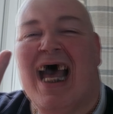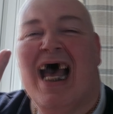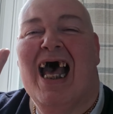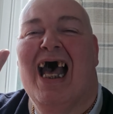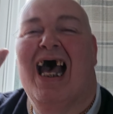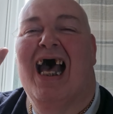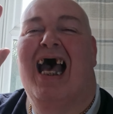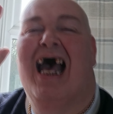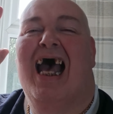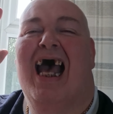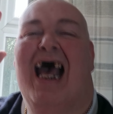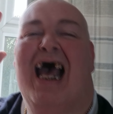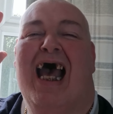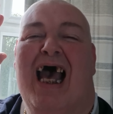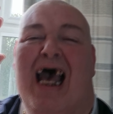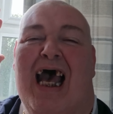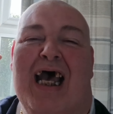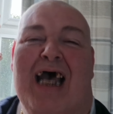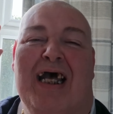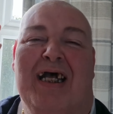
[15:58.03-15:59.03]

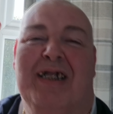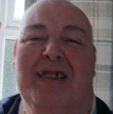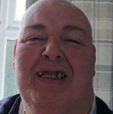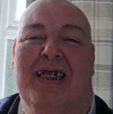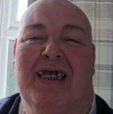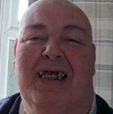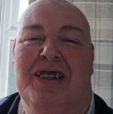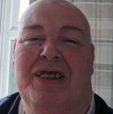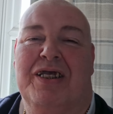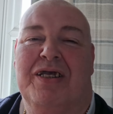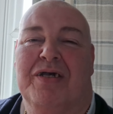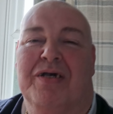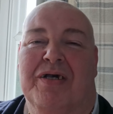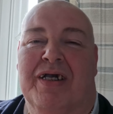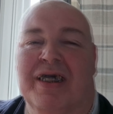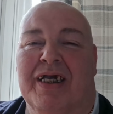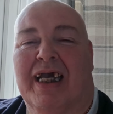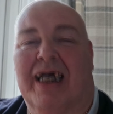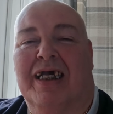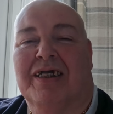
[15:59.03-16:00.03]
and you
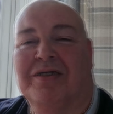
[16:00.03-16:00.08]
can guess